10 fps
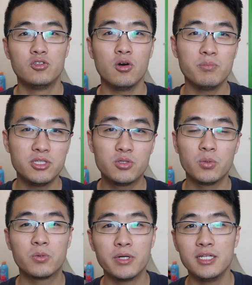Don't be
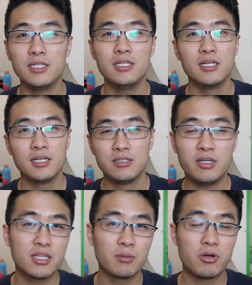too greedy.
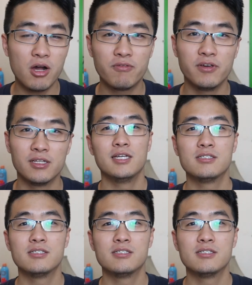Take the profit.